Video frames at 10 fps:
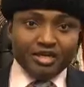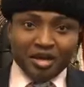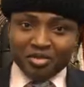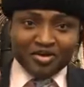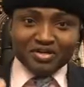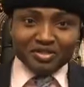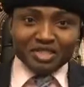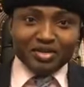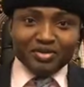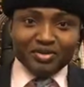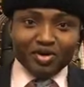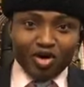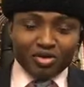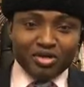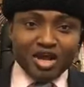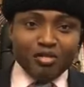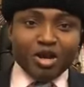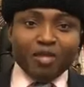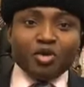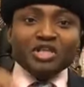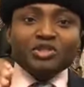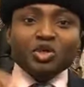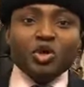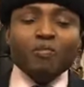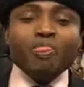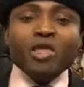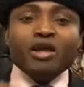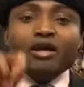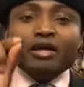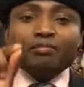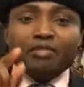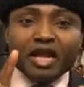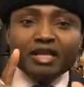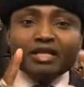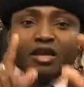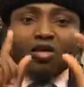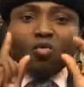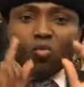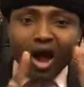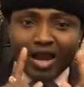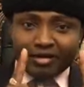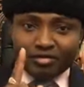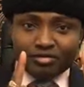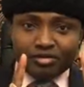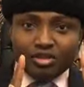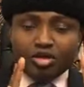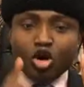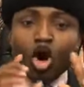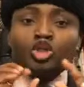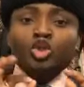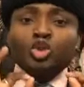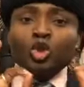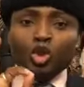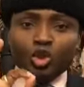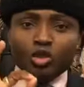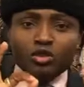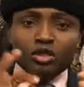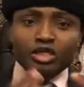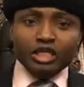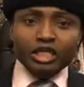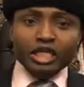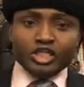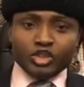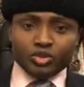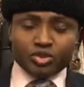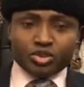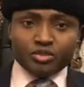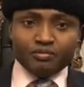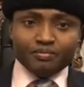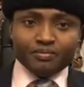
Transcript: I'm not going to tell you all, but I'm going to bring one or two issues